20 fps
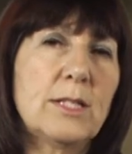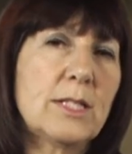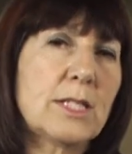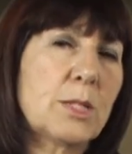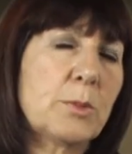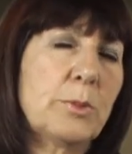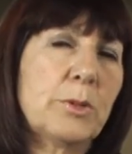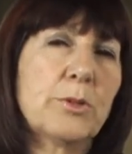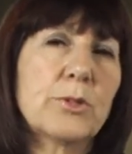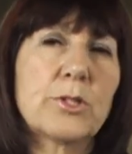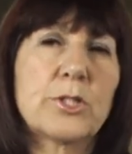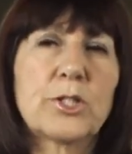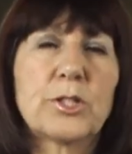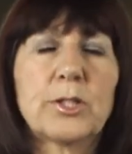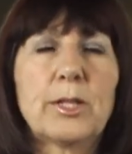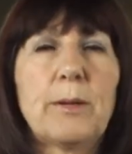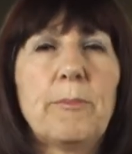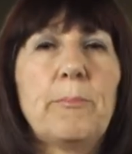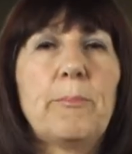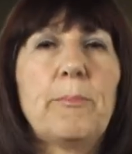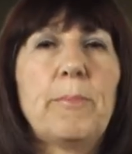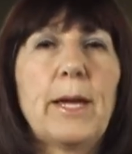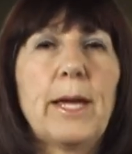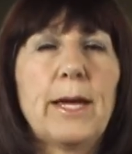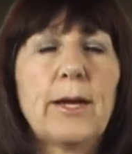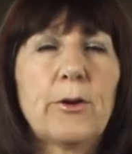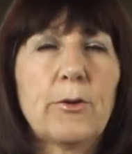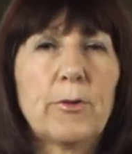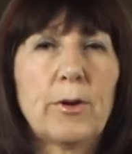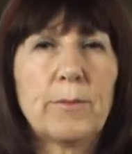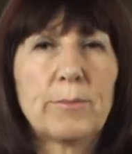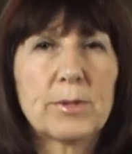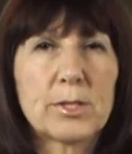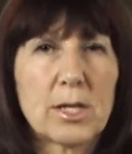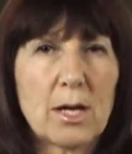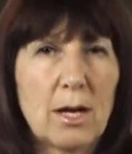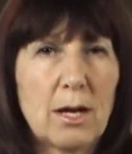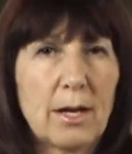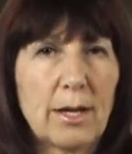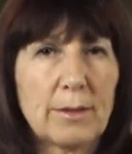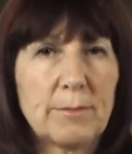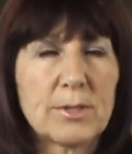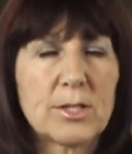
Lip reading: spiritually bankrupt time.